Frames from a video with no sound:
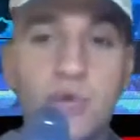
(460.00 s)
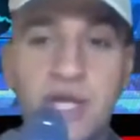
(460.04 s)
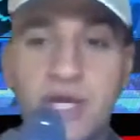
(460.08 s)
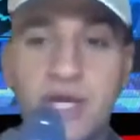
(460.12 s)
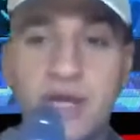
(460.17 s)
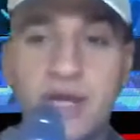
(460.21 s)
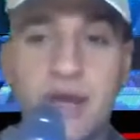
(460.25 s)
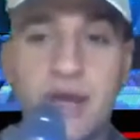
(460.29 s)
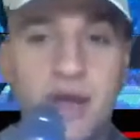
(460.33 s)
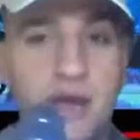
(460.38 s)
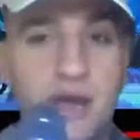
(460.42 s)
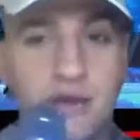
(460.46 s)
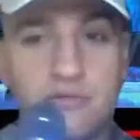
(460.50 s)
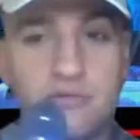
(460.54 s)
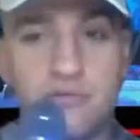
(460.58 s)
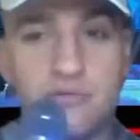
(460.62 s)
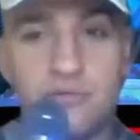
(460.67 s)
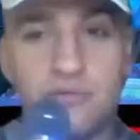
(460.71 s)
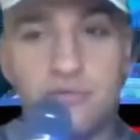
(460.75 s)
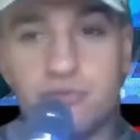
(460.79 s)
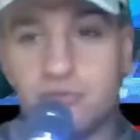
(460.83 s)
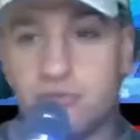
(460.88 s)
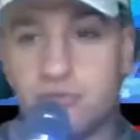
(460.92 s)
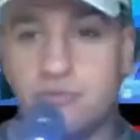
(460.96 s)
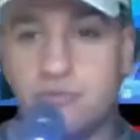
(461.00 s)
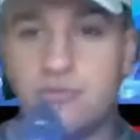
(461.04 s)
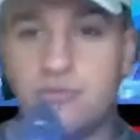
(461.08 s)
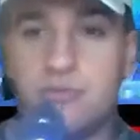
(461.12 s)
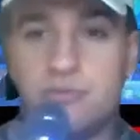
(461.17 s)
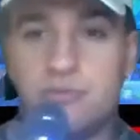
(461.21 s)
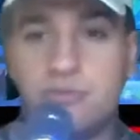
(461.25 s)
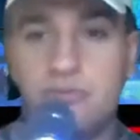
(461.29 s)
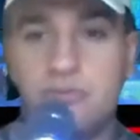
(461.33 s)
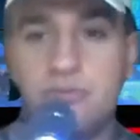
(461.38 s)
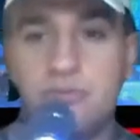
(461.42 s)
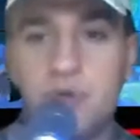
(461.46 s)
week ahead of you.
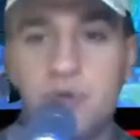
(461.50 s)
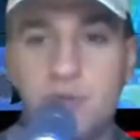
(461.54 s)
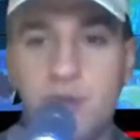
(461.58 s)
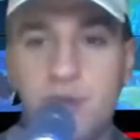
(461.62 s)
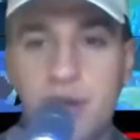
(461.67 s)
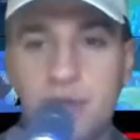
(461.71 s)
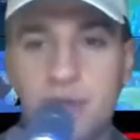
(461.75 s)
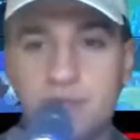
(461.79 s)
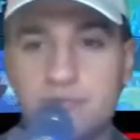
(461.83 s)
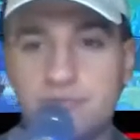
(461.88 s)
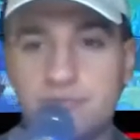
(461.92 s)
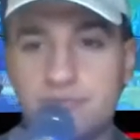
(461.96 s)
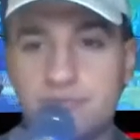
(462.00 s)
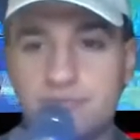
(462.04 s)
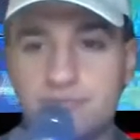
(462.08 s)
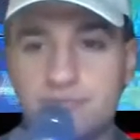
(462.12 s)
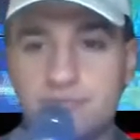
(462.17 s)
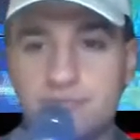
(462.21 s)
Bye-bye.